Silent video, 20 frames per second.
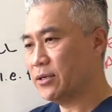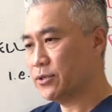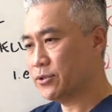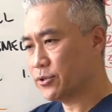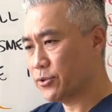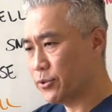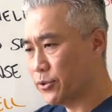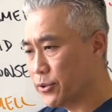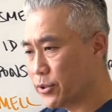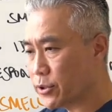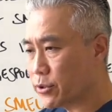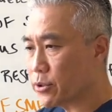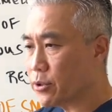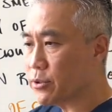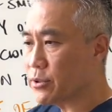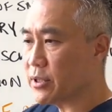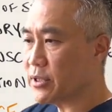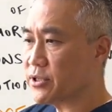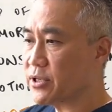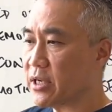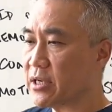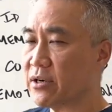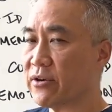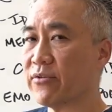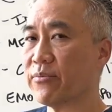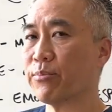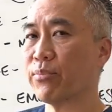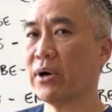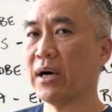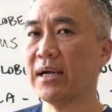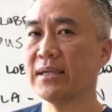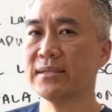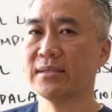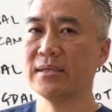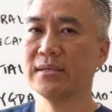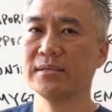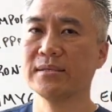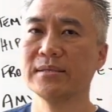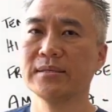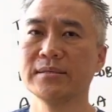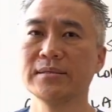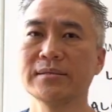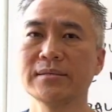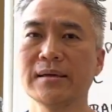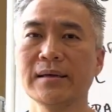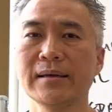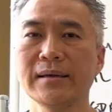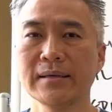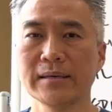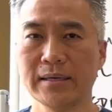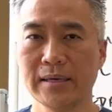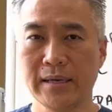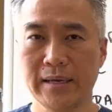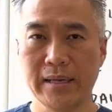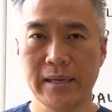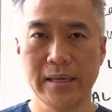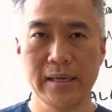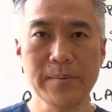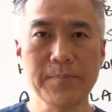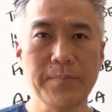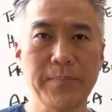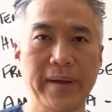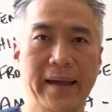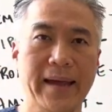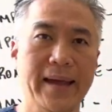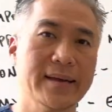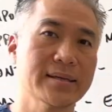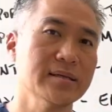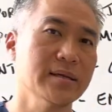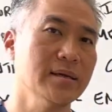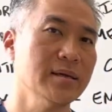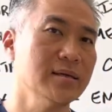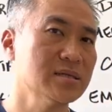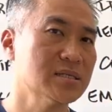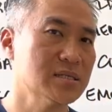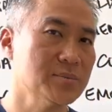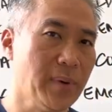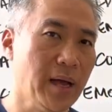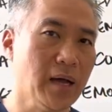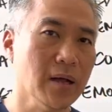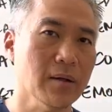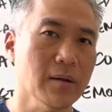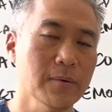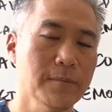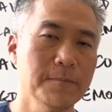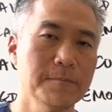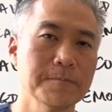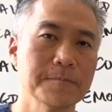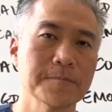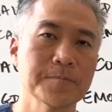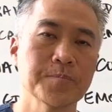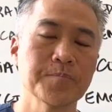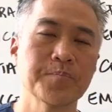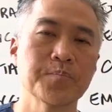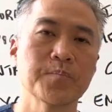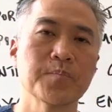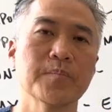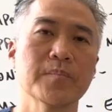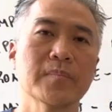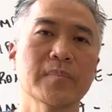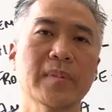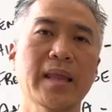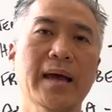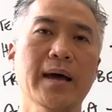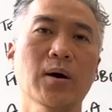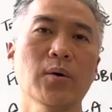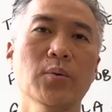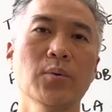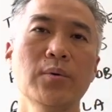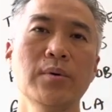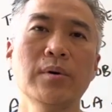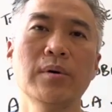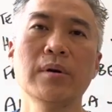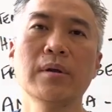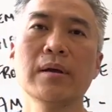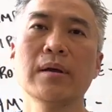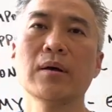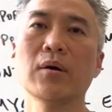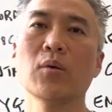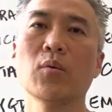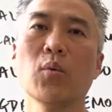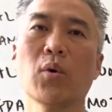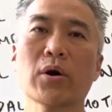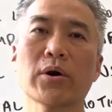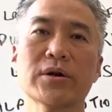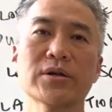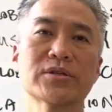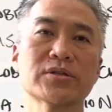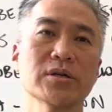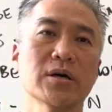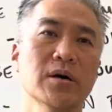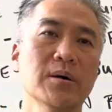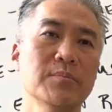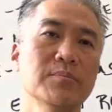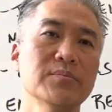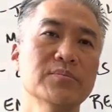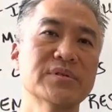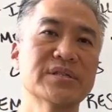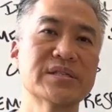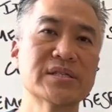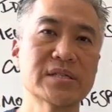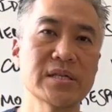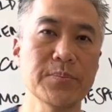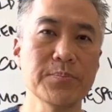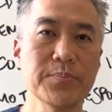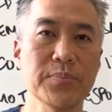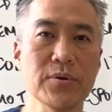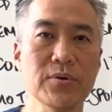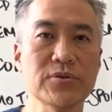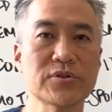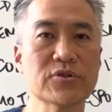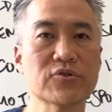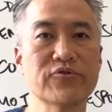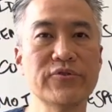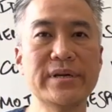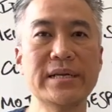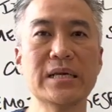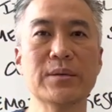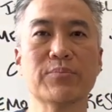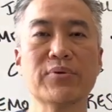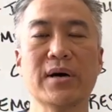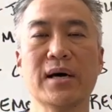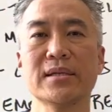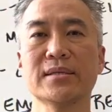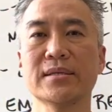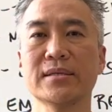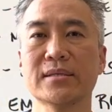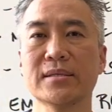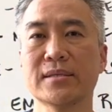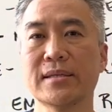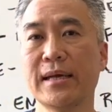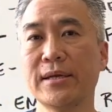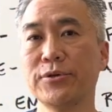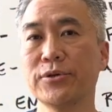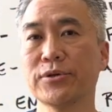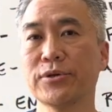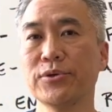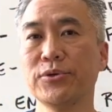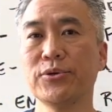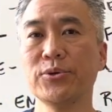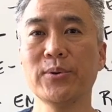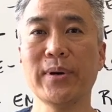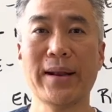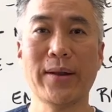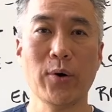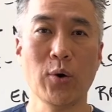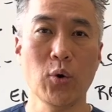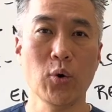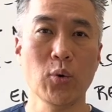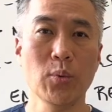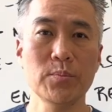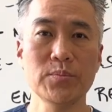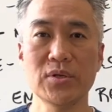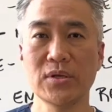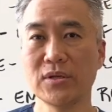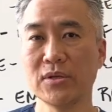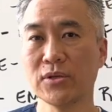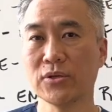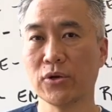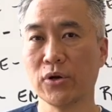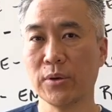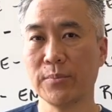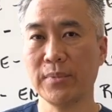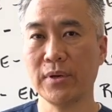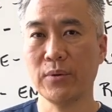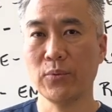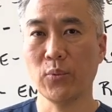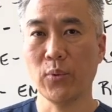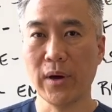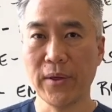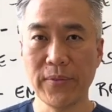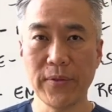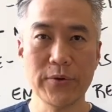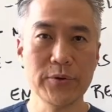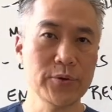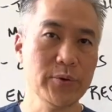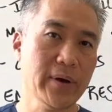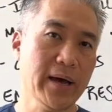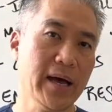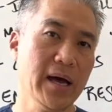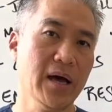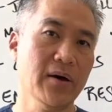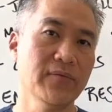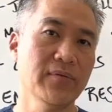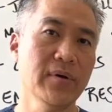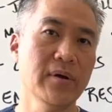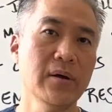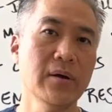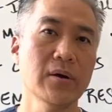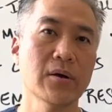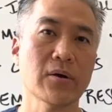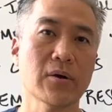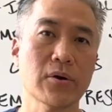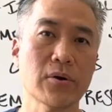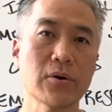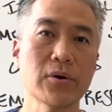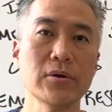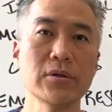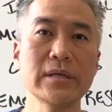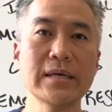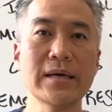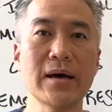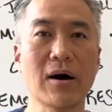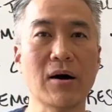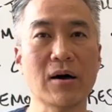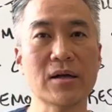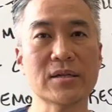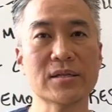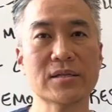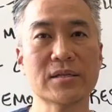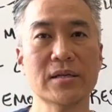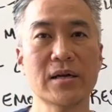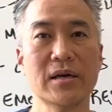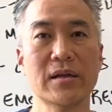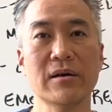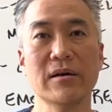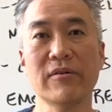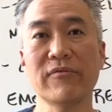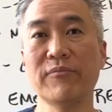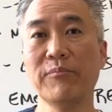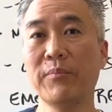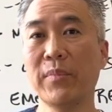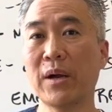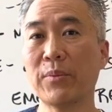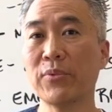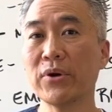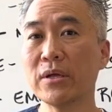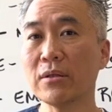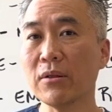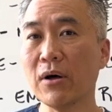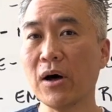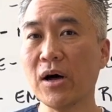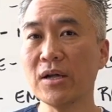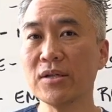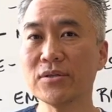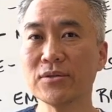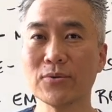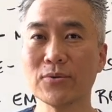So neurodegenerative processes can impact smell. Now, what are some simple screening processes that you can do at home to determine whether you have early onset of memory loss